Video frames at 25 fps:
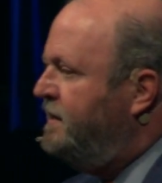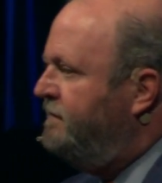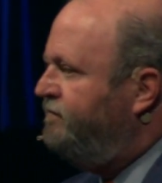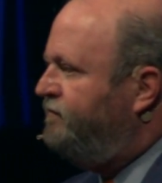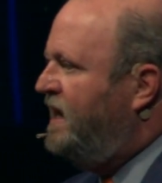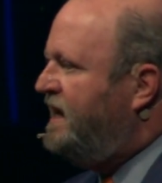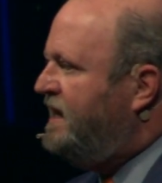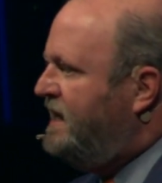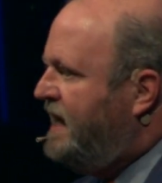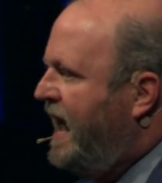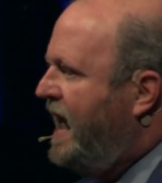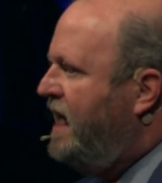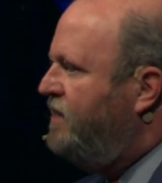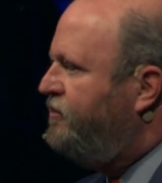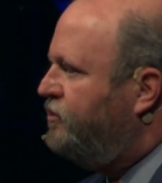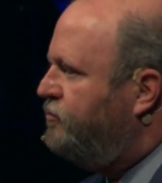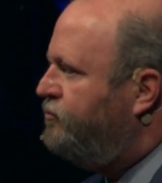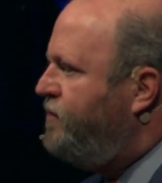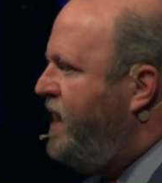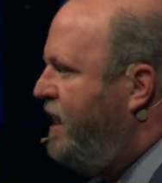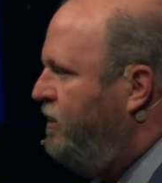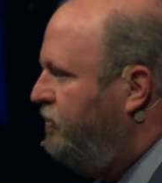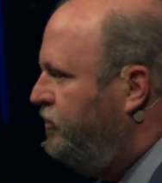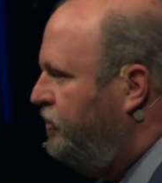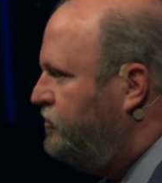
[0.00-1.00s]
they gather
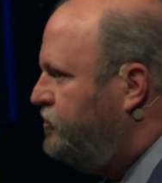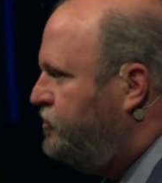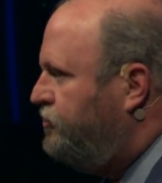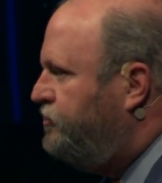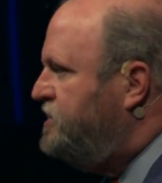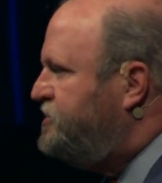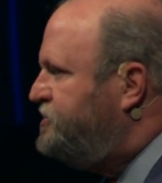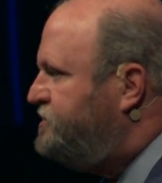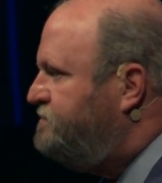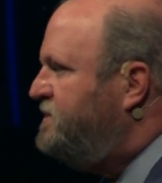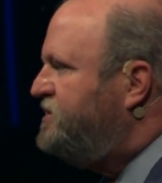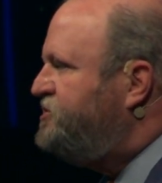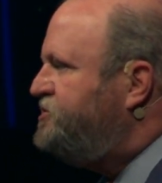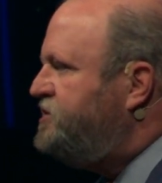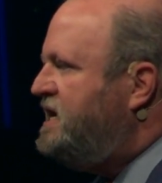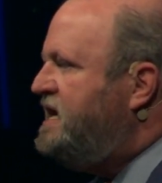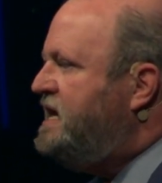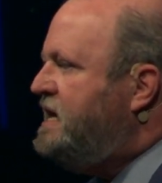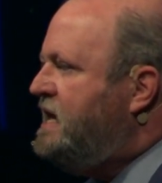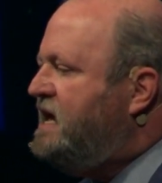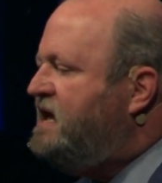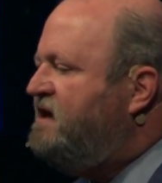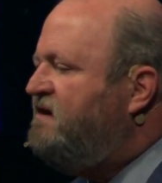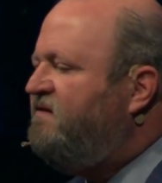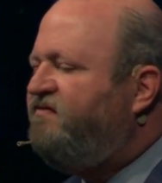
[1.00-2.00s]
around on Christmas
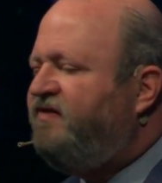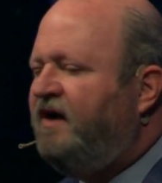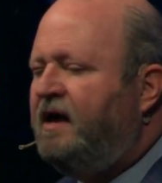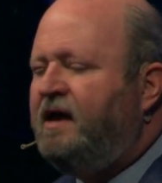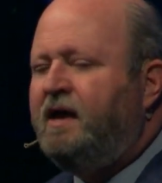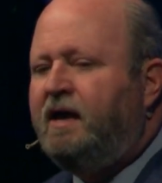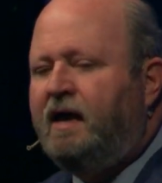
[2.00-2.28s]
Eve